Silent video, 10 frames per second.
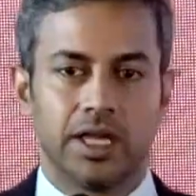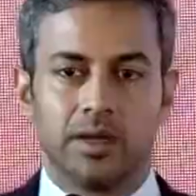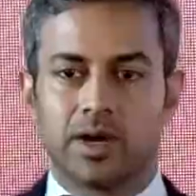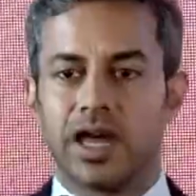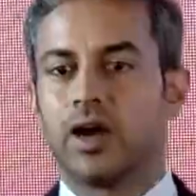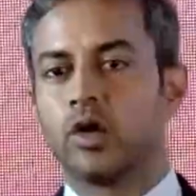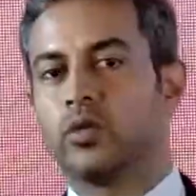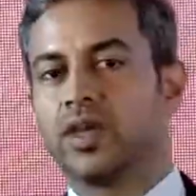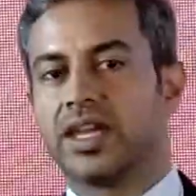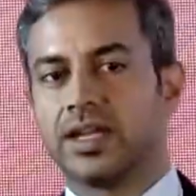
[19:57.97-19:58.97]
But how do
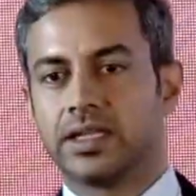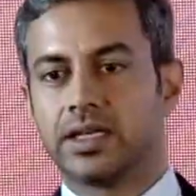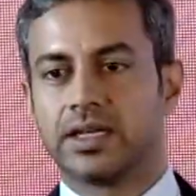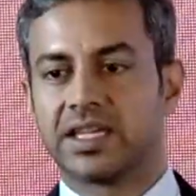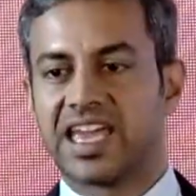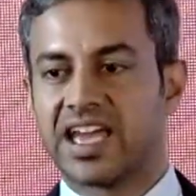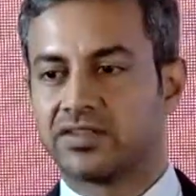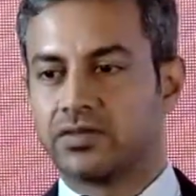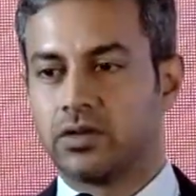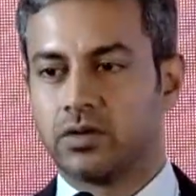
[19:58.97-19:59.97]
we get the cash
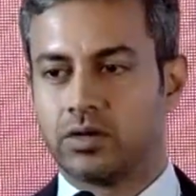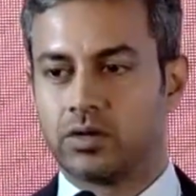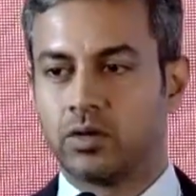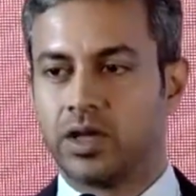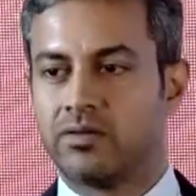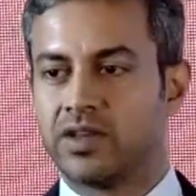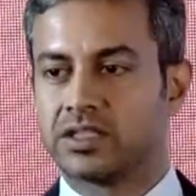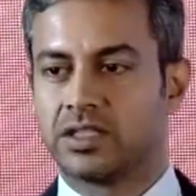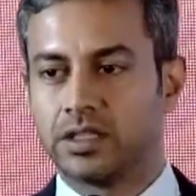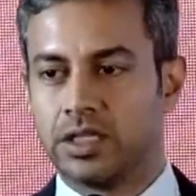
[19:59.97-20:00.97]
flow to
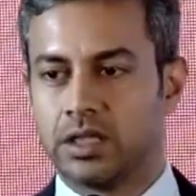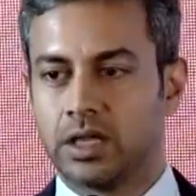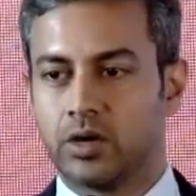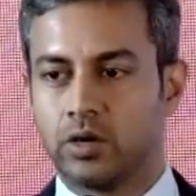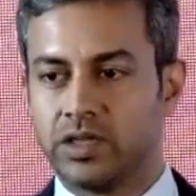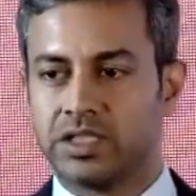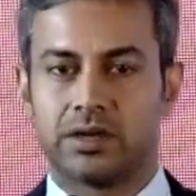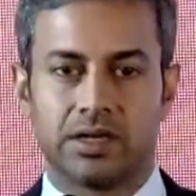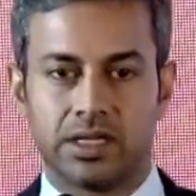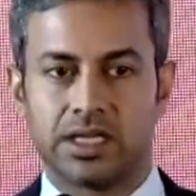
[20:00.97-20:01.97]
invest in these? How do we
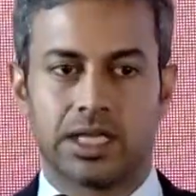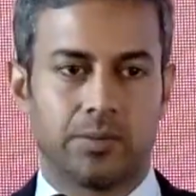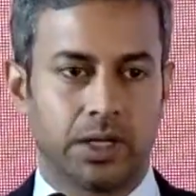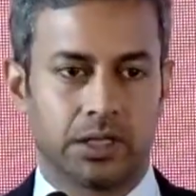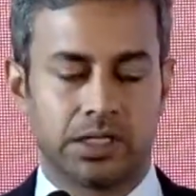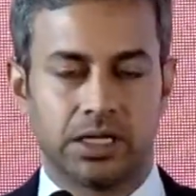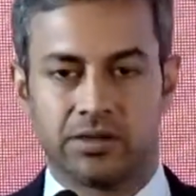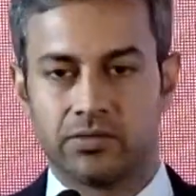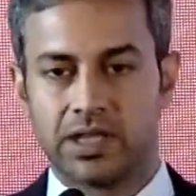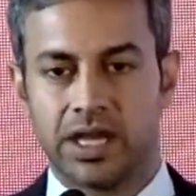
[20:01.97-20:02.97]
generate the capex needed
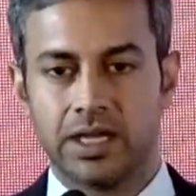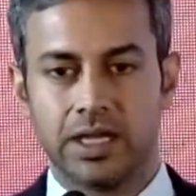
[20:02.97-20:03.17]
for that?